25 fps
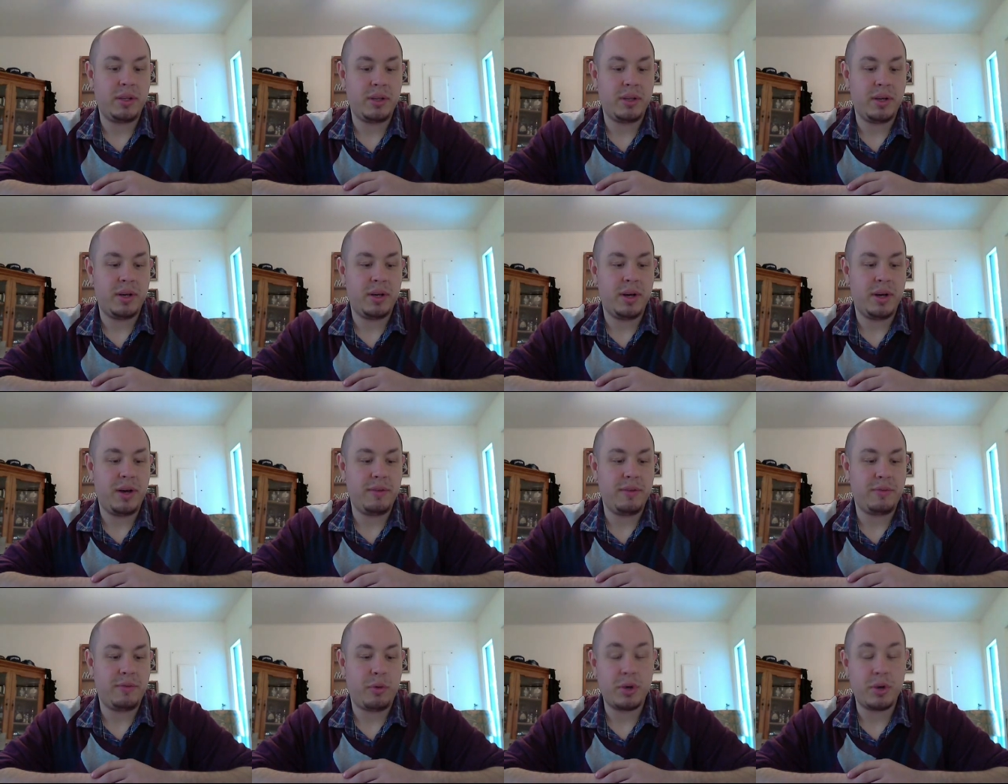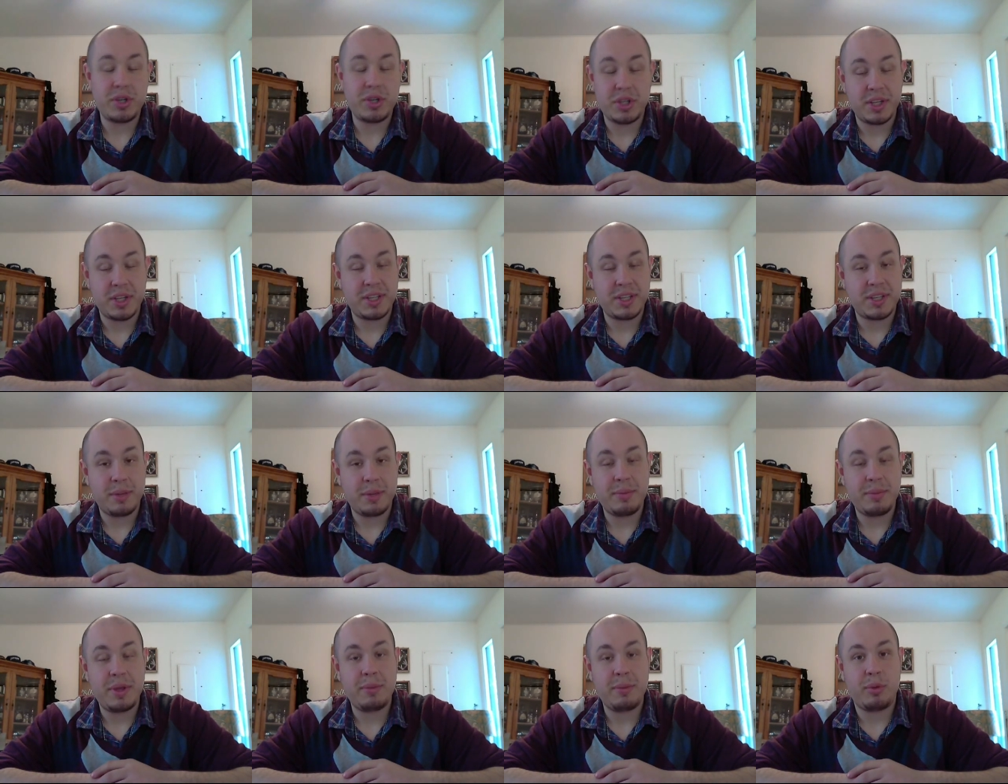Uh, unfortunately,
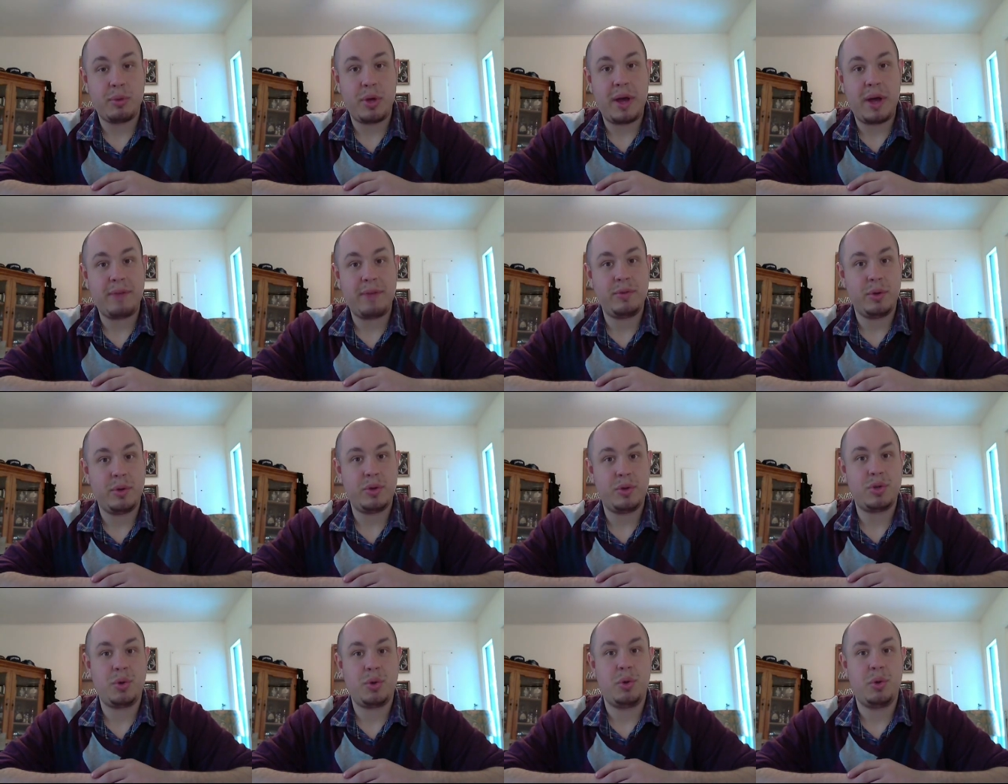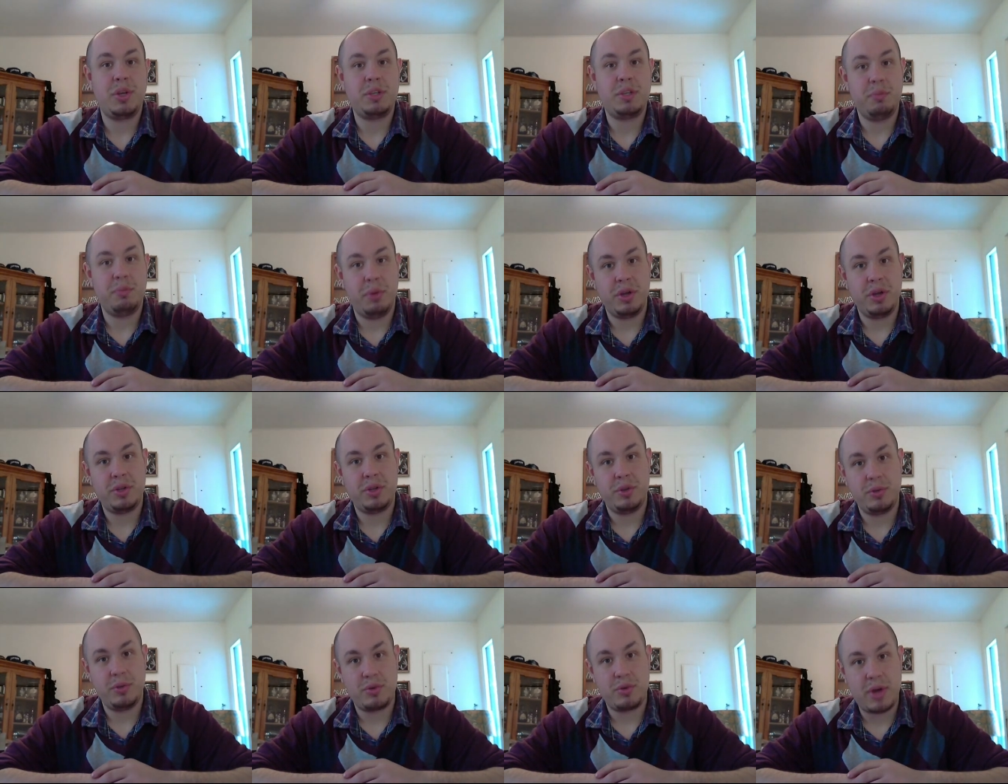some people have no choice but
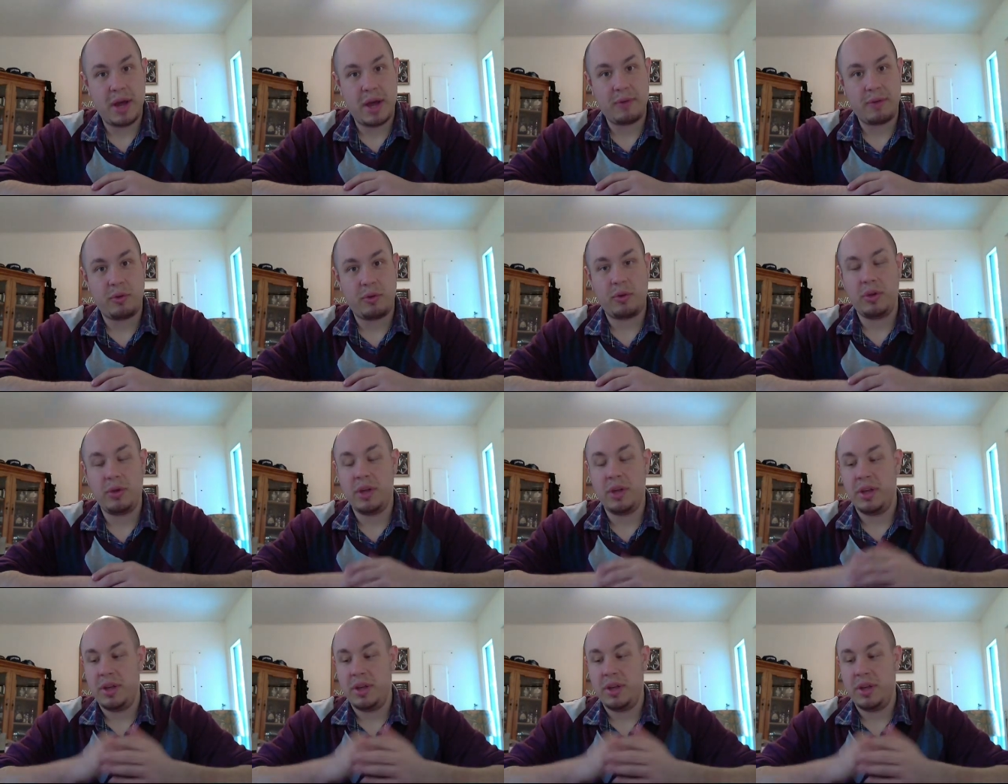to travel,